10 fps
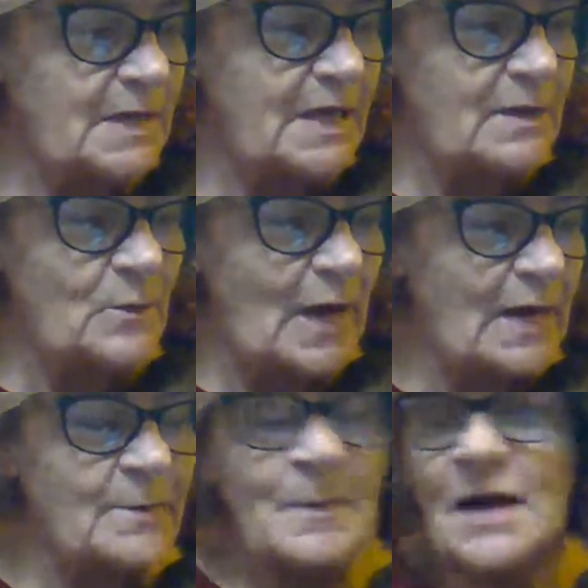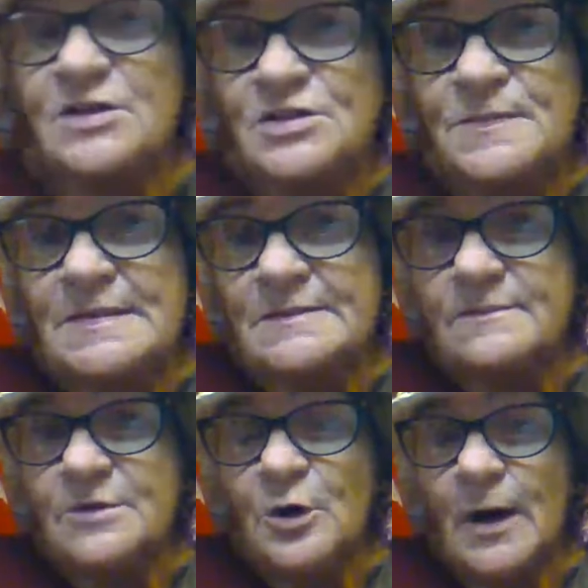Anyway, it might just be
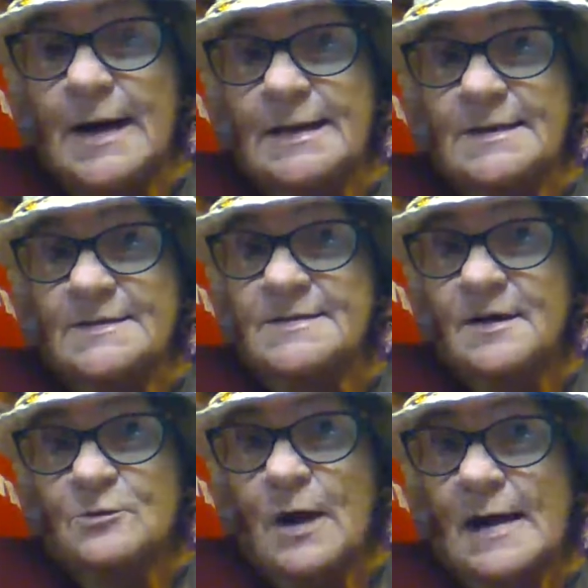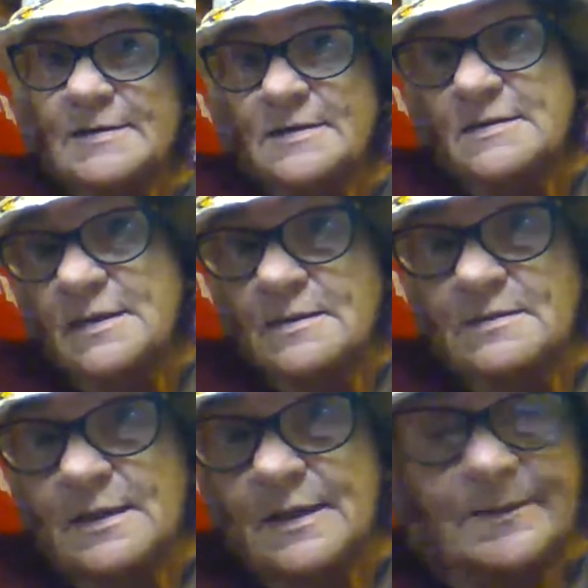Granny Sunrise and
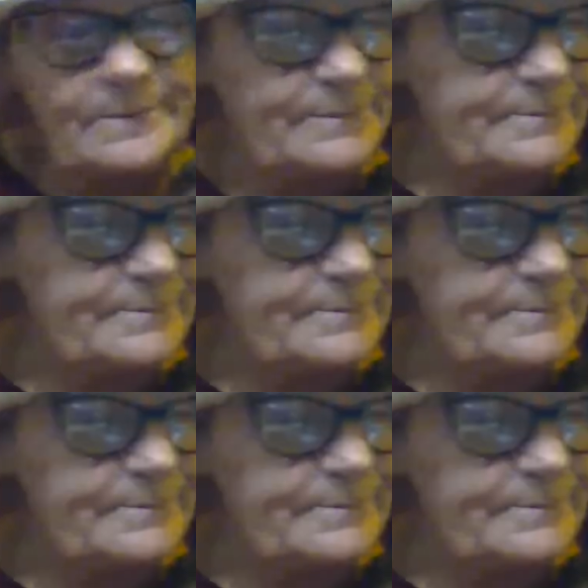Sunset.